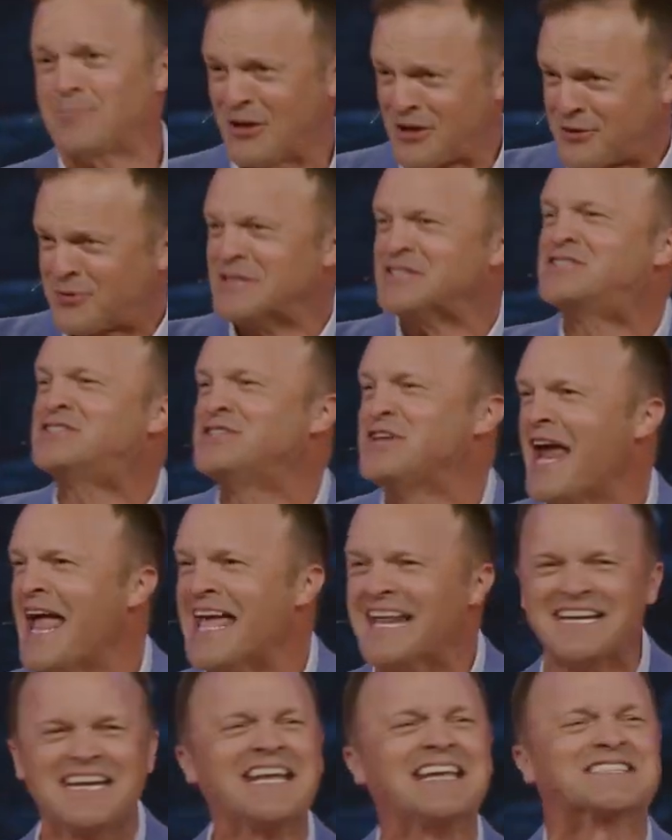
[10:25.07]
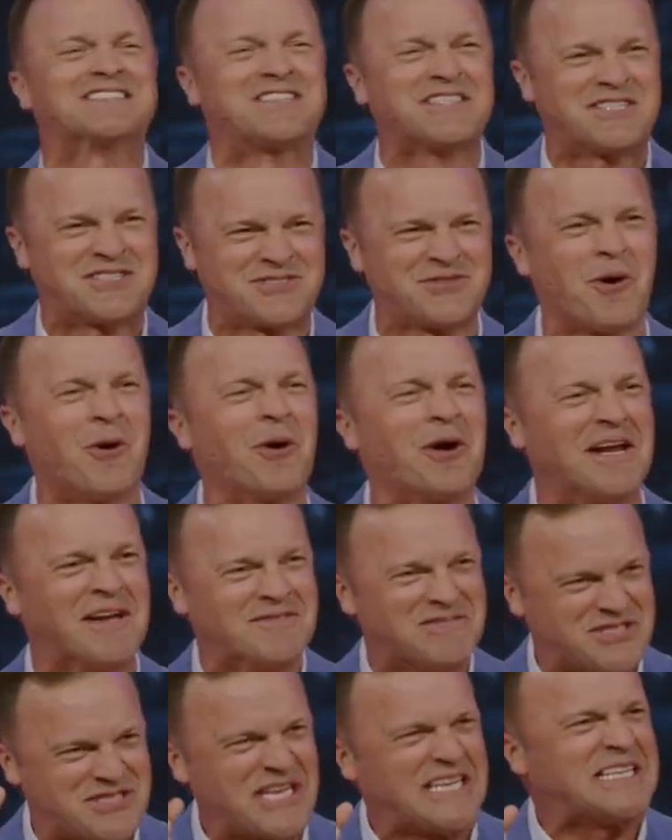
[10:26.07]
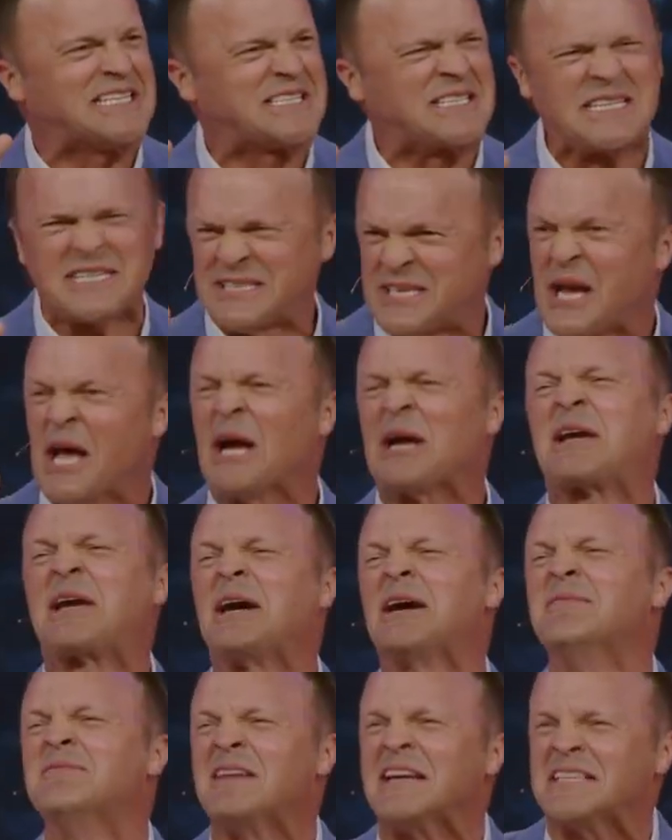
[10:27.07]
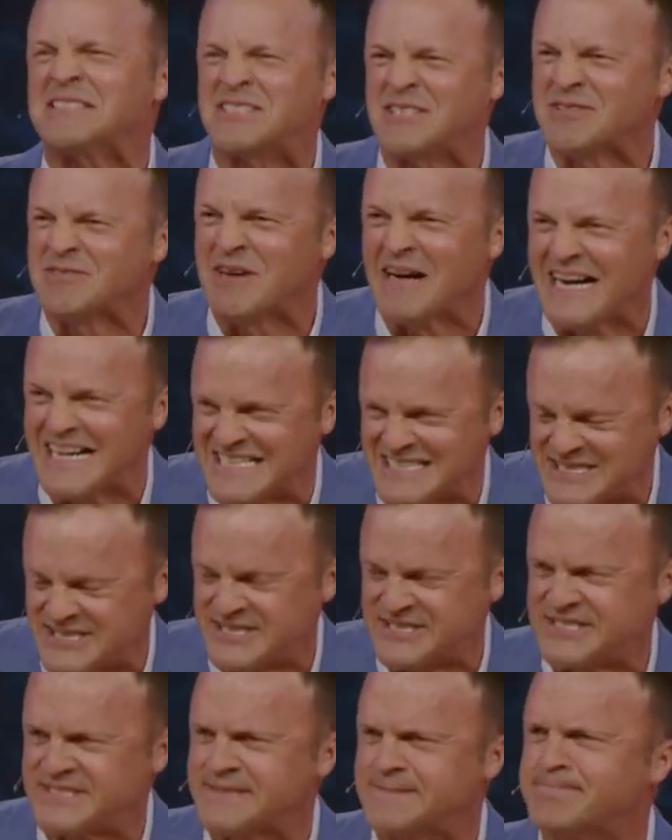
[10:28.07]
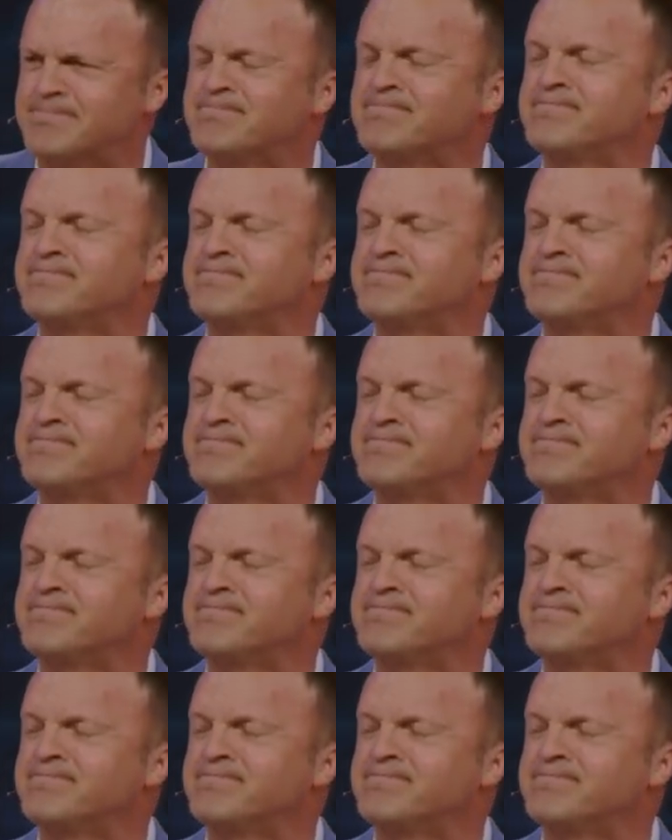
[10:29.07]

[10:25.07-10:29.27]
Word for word: but Christianity is the story of Jesus coming to us.